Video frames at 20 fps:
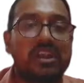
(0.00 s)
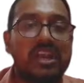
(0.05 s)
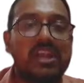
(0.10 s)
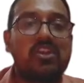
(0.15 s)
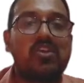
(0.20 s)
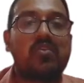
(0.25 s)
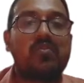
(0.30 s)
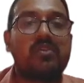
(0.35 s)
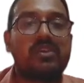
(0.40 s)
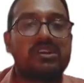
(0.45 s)

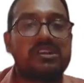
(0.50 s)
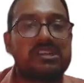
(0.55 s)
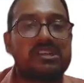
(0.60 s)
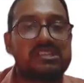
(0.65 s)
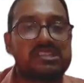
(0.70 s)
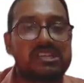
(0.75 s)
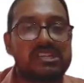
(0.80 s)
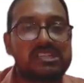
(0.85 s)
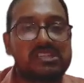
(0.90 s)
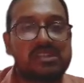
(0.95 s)
rate of
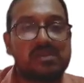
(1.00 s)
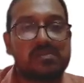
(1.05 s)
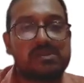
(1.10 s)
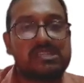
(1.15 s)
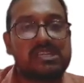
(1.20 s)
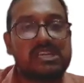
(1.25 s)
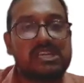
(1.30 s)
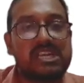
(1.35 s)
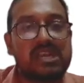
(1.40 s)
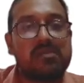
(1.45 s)
interest. It is
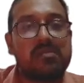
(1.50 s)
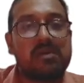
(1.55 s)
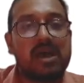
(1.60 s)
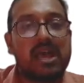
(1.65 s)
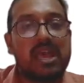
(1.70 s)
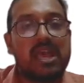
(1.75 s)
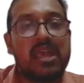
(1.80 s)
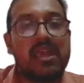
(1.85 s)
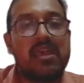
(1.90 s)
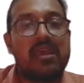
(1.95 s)
represented
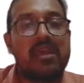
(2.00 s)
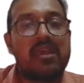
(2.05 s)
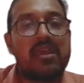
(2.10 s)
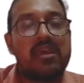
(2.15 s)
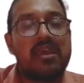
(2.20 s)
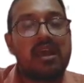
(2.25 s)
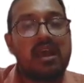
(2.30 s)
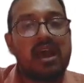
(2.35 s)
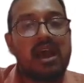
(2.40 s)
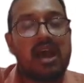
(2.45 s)
by
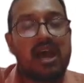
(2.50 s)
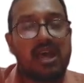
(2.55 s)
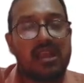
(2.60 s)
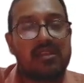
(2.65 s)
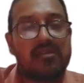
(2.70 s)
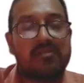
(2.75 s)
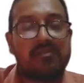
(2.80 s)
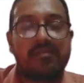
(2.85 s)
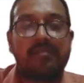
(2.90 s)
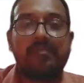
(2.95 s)

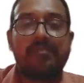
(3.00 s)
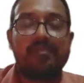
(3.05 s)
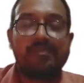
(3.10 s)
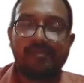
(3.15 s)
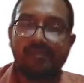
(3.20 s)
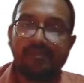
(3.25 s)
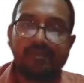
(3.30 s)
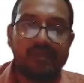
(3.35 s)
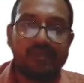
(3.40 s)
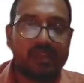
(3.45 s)
R.
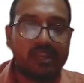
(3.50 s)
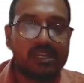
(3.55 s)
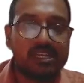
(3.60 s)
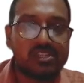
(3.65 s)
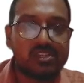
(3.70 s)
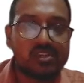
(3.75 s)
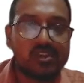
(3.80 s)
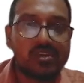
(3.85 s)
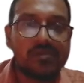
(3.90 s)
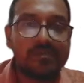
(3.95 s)

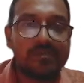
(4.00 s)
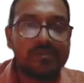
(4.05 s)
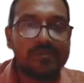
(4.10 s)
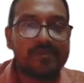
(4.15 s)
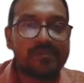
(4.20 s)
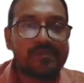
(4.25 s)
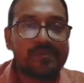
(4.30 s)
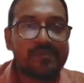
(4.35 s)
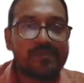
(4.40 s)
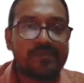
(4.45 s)
Understood?
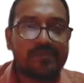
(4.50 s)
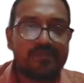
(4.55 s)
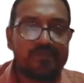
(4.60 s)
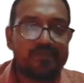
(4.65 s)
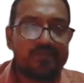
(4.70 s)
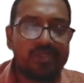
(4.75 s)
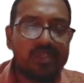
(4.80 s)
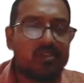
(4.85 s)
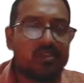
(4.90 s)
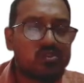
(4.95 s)

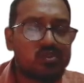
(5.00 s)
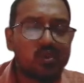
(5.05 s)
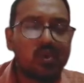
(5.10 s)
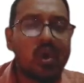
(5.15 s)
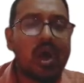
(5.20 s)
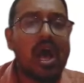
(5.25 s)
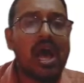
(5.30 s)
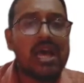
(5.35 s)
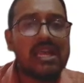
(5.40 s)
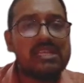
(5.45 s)

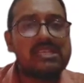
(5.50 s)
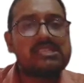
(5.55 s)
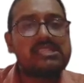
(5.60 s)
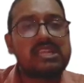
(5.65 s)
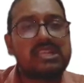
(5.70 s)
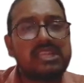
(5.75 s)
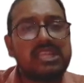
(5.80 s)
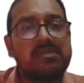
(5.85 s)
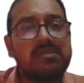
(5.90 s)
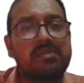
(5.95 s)
So R is
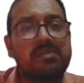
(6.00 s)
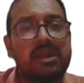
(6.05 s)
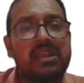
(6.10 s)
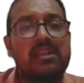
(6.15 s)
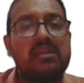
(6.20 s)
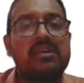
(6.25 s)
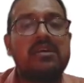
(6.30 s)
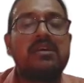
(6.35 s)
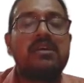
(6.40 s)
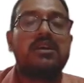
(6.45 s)
nothing
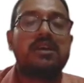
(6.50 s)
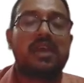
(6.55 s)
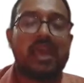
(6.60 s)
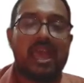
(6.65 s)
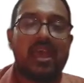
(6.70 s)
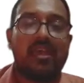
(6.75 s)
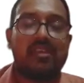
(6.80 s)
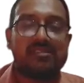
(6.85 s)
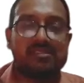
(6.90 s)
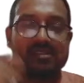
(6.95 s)
but
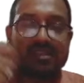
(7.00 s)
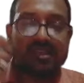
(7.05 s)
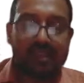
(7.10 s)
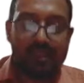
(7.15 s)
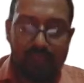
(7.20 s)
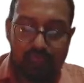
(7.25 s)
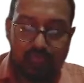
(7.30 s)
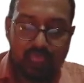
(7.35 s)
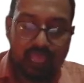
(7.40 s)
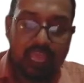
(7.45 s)

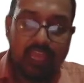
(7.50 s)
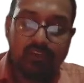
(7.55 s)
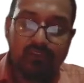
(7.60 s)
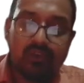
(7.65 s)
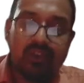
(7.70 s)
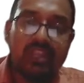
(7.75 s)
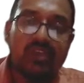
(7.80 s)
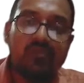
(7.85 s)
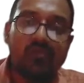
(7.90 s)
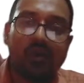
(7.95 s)

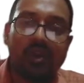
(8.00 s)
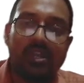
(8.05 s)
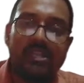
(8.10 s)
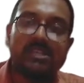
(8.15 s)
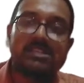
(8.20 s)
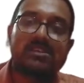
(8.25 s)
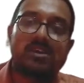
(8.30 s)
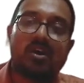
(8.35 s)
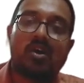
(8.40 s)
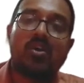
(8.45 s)
annually what
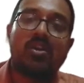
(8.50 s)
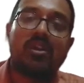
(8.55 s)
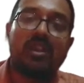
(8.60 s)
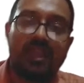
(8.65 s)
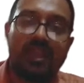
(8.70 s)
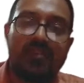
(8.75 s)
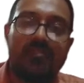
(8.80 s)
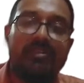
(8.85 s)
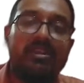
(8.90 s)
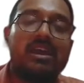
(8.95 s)
is on
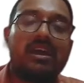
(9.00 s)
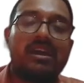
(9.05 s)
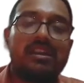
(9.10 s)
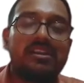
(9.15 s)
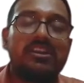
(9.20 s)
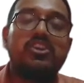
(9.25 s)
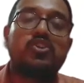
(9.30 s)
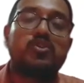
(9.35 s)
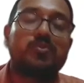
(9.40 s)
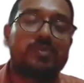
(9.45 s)
every
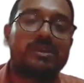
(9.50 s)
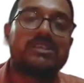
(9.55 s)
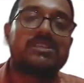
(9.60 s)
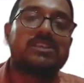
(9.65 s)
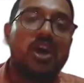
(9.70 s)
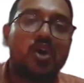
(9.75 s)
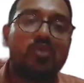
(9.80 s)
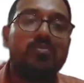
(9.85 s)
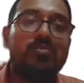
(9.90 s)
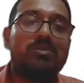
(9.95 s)
100
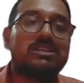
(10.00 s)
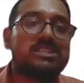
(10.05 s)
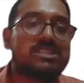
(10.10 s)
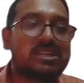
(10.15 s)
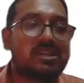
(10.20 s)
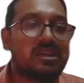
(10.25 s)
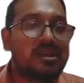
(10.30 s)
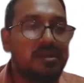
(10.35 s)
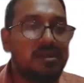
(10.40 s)
rupees, how much